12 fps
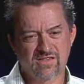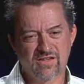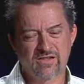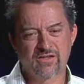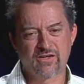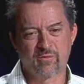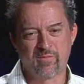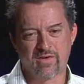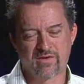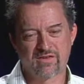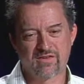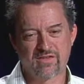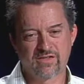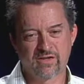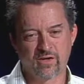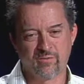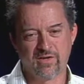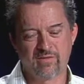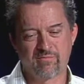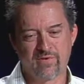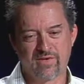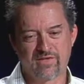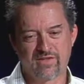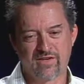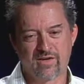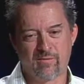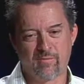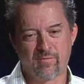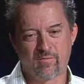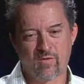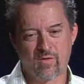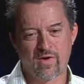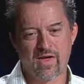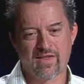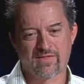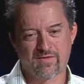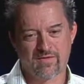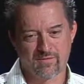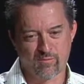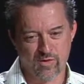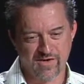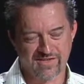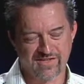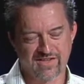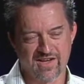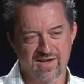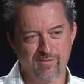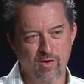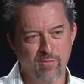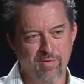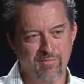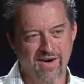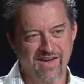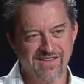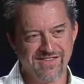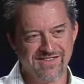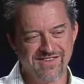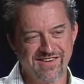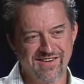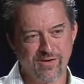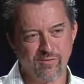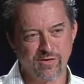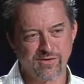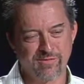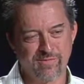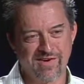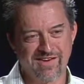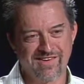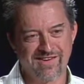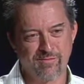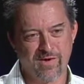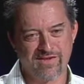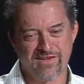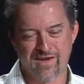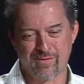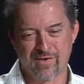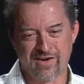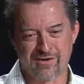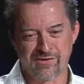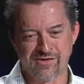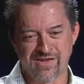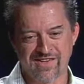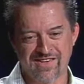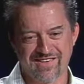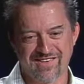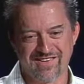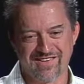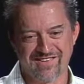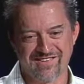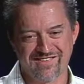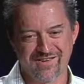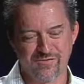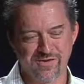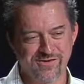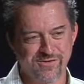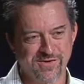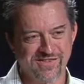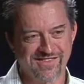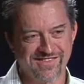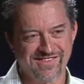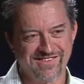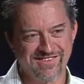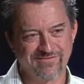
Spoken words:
A little bit, but at the present time, Hope Abides is taking most of my time and energy and resources.